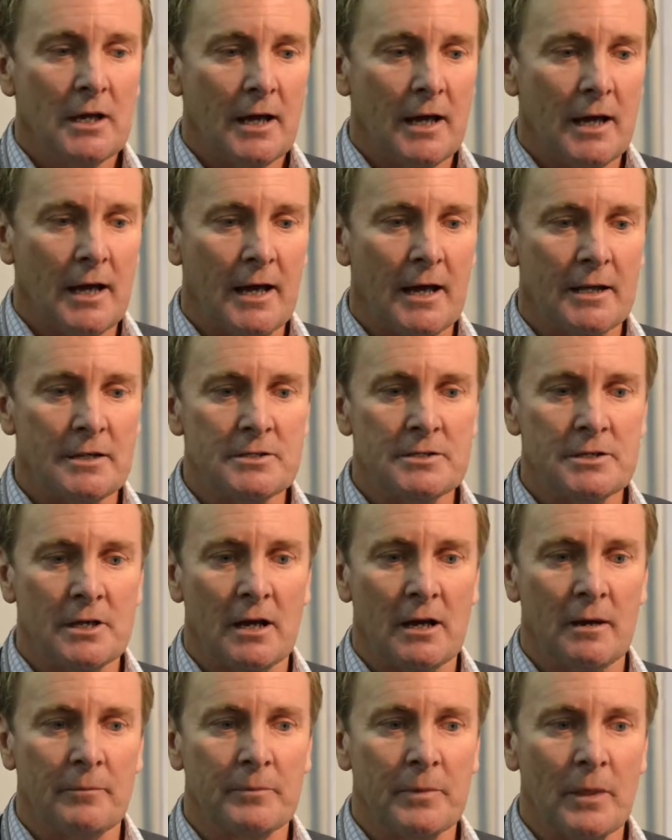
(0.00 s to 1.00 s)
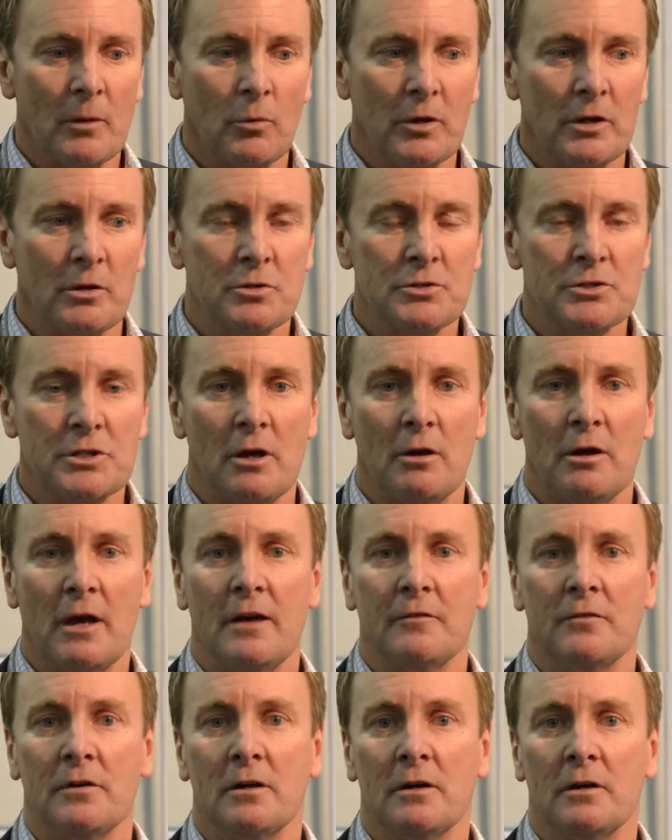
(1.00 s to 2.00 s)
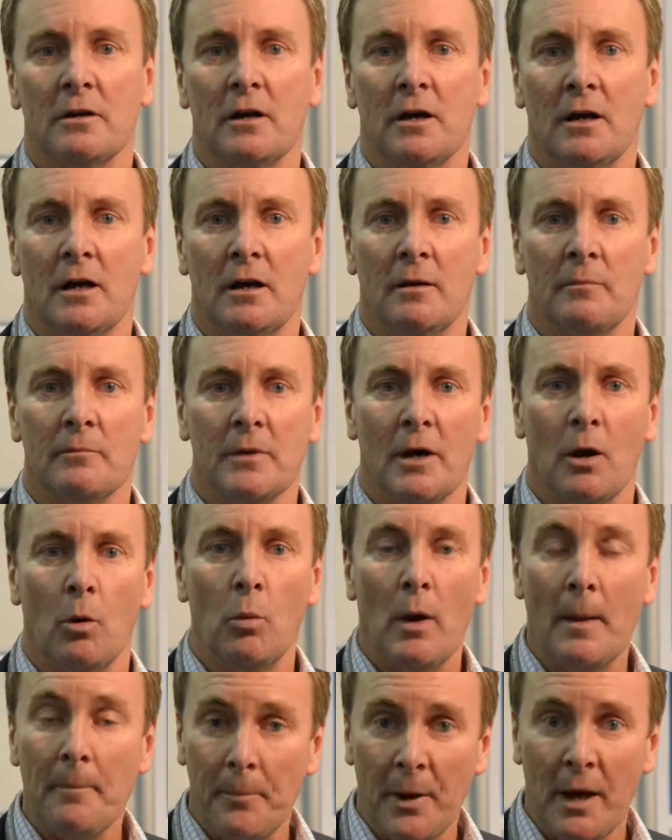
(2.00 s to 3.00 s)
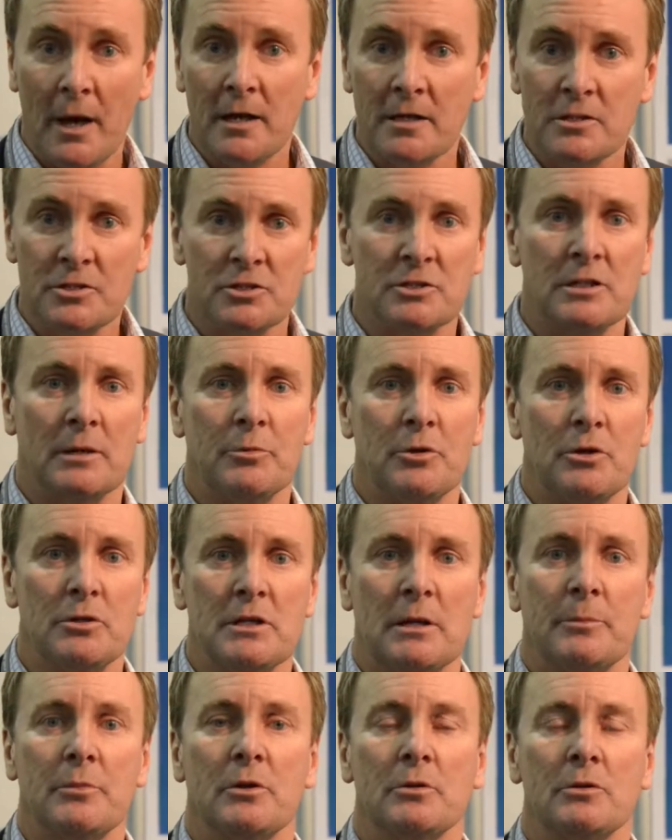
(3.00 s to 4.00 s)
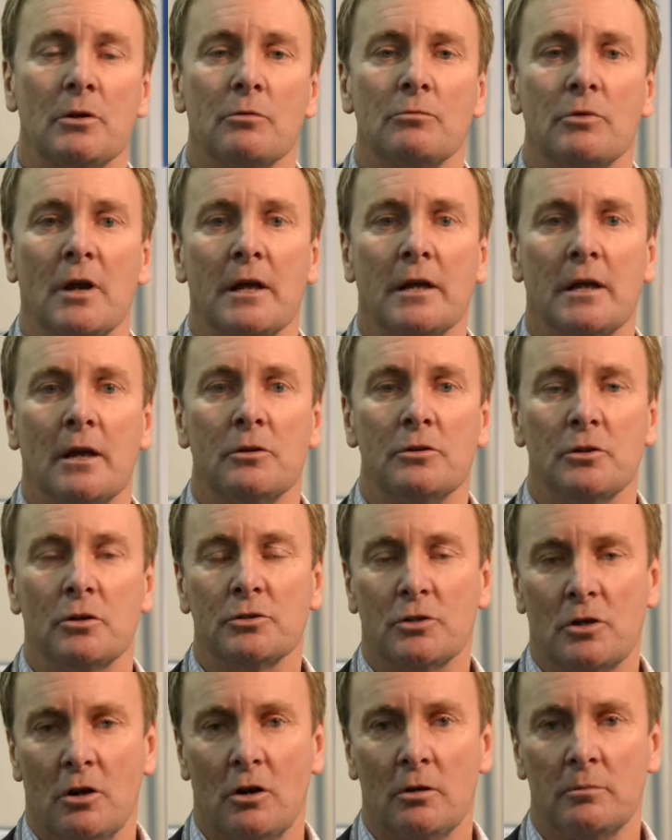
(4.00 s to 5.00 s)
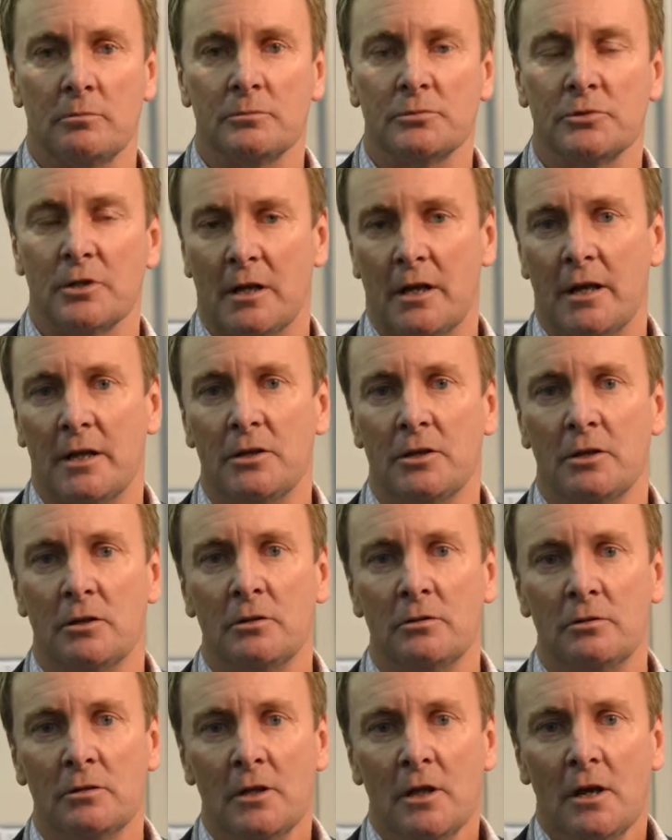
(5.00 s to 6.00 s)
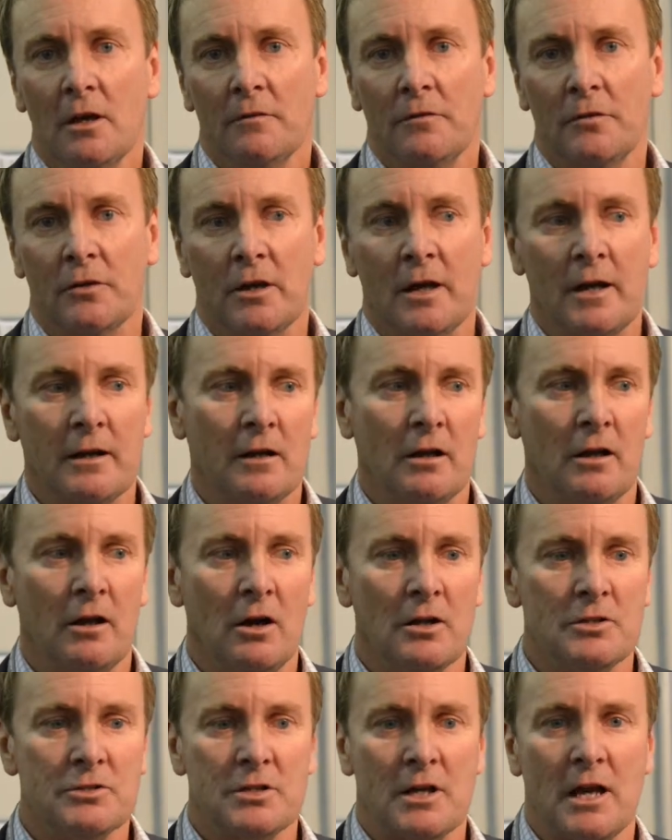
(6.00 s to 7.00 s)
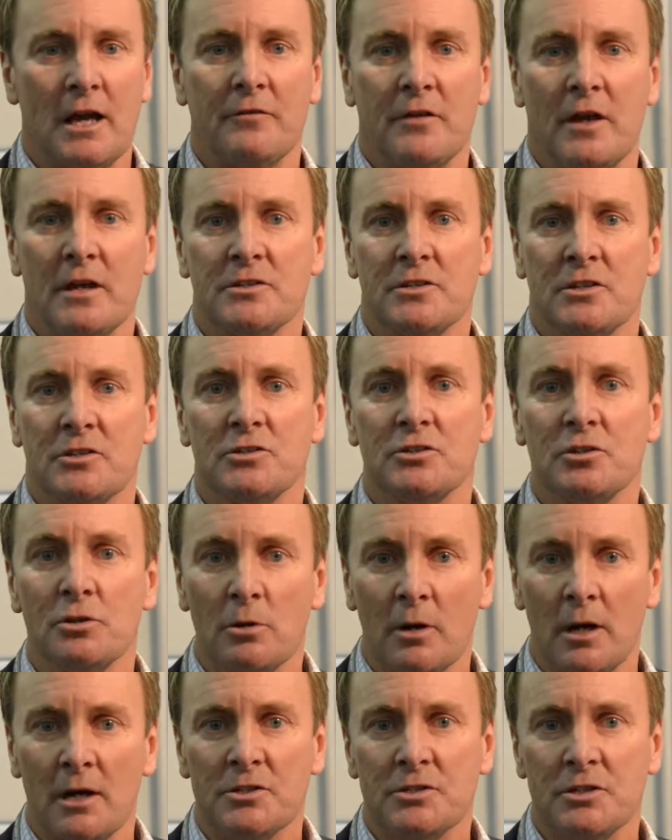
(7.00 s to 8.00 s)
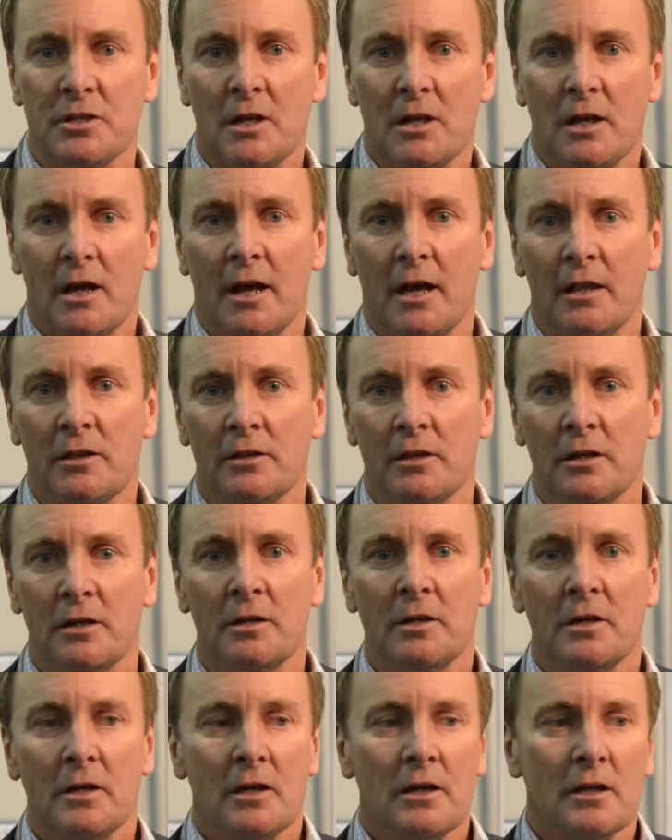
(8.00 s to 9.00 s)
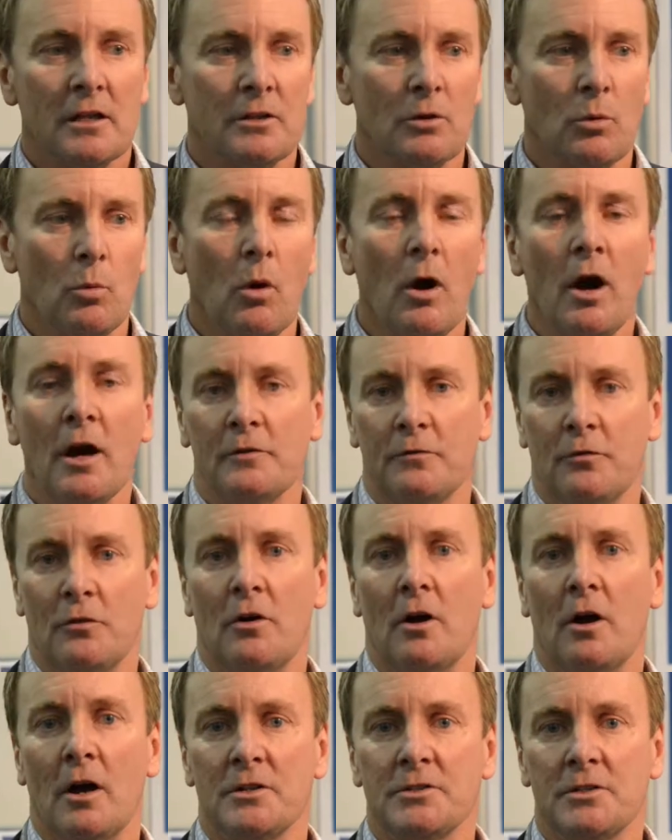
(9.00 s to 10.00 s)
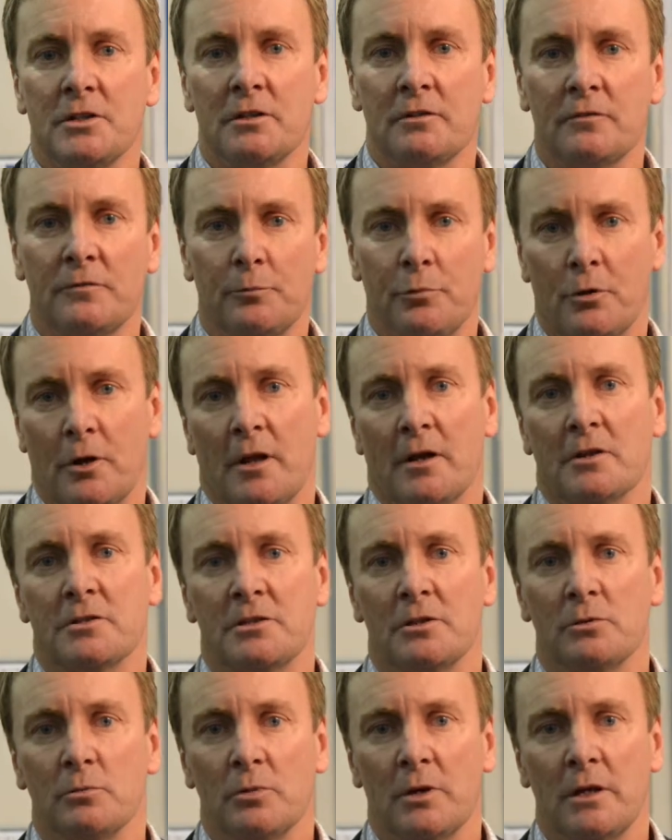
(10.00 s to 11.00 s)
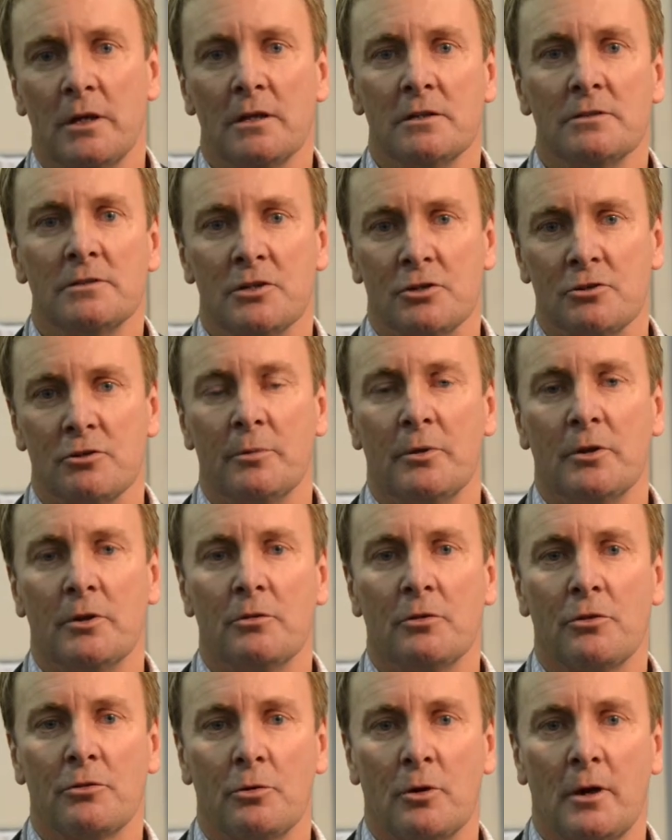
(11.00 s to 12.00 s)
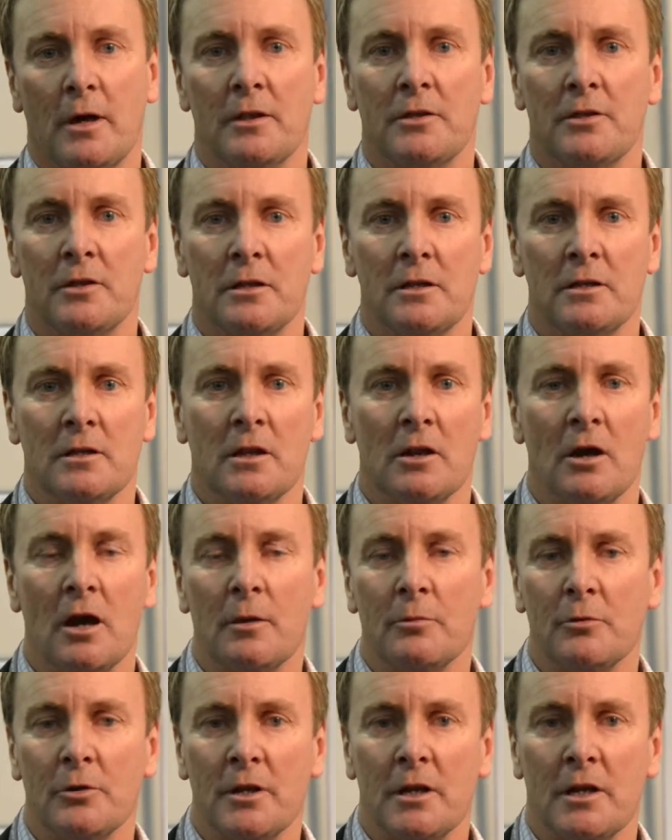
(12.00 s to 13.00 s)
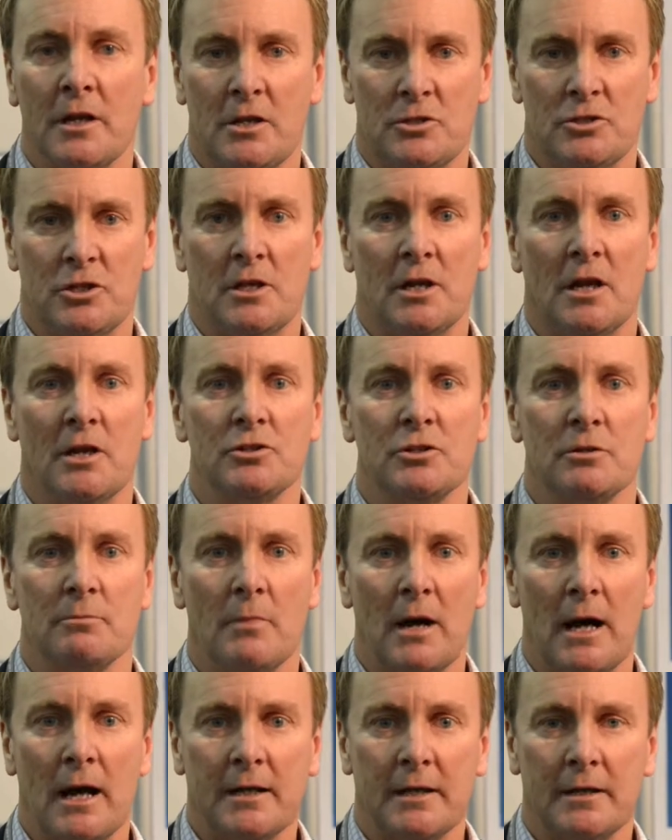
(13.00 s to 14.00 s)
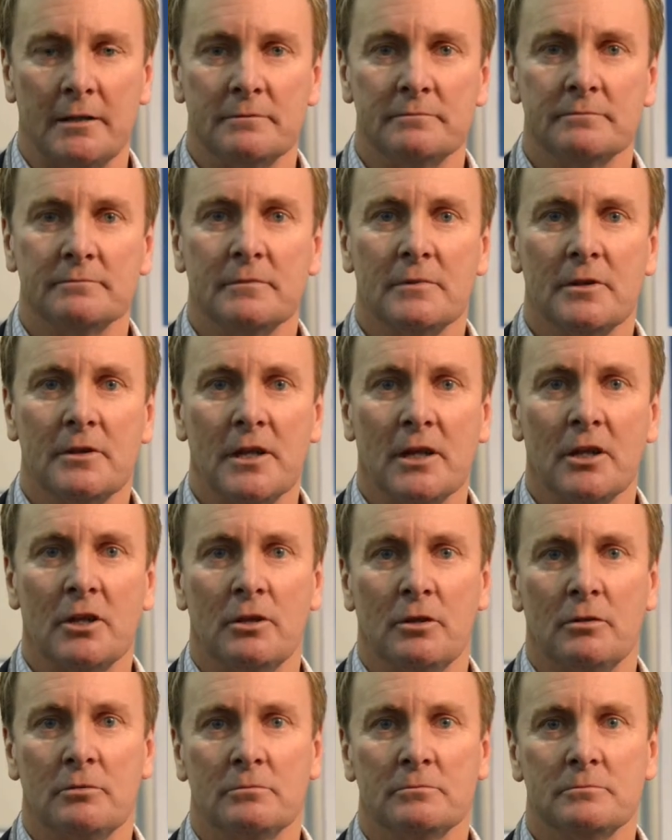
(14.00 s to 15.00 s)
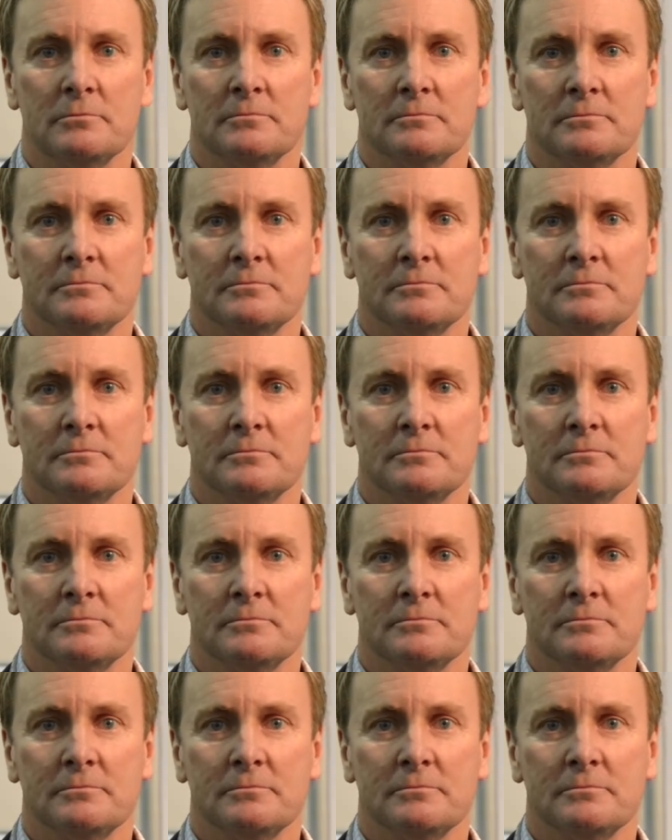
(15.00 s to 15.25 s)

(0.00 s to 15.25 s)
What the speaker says: And we also have a web page, www.raeco.com.au, for our clients to have access to us and the wide variety of products that we distribute throughout the library and education market. Thank you.